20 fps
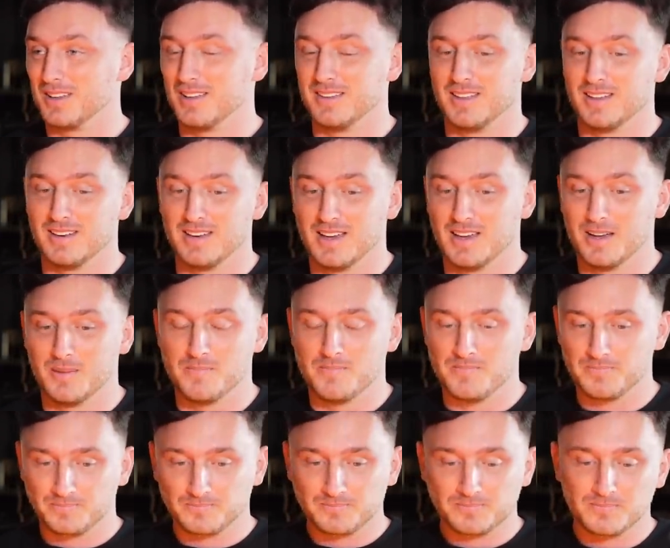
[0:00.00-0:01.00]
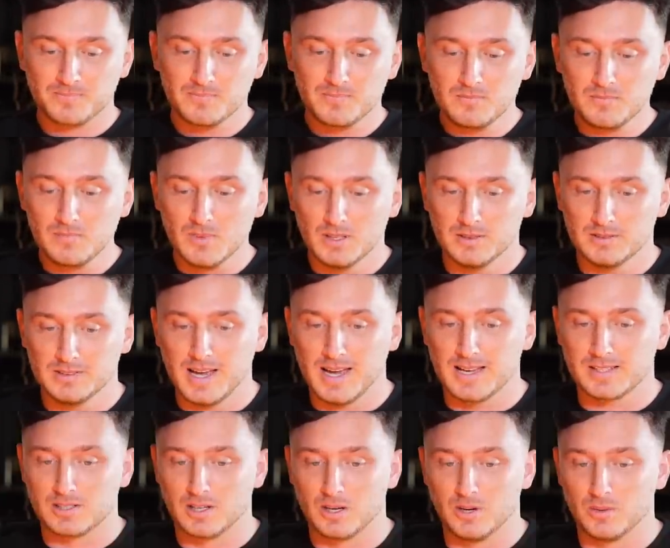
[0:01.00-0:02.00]
And then, um,
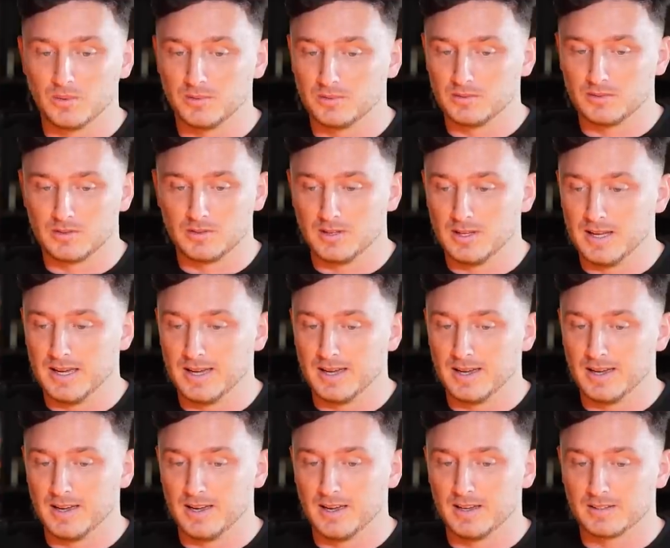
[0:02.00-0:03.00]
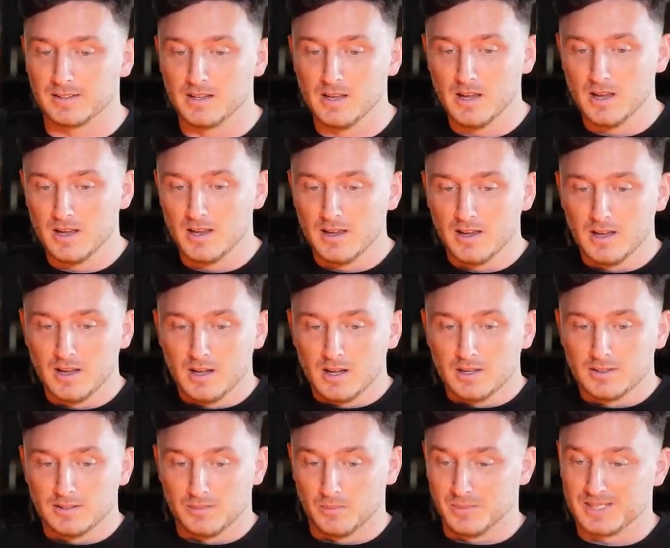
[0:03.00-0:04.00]
yeah, so uh,
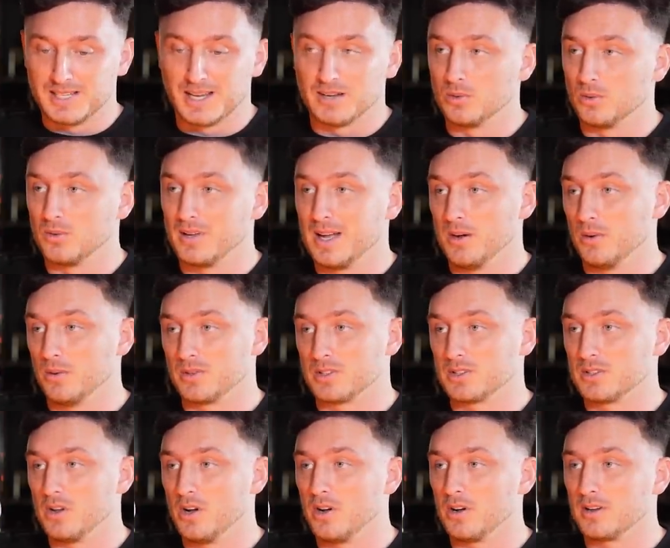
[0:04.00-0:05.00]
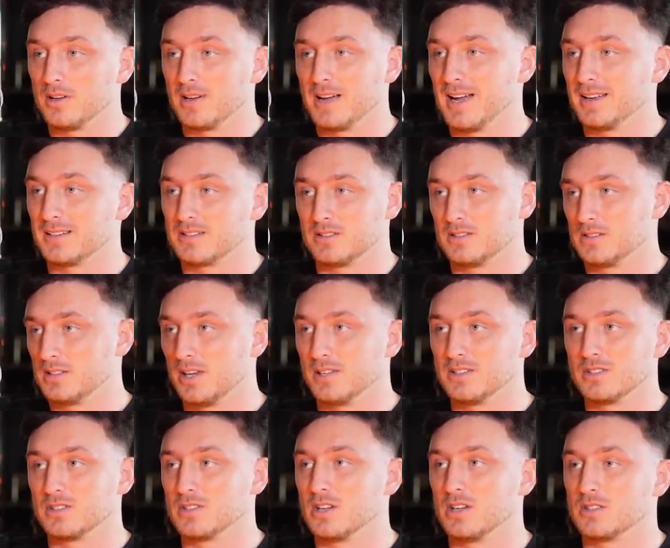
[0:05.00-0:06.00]
we sent all, out all the stock, had
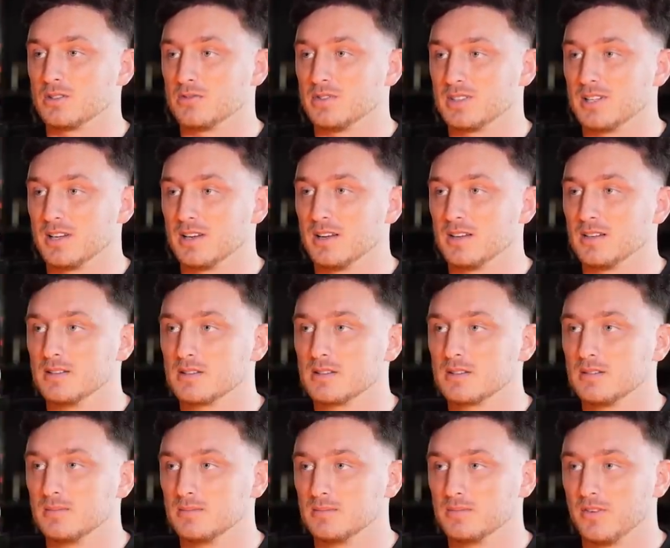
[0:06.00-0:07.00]
tons and tons of returns.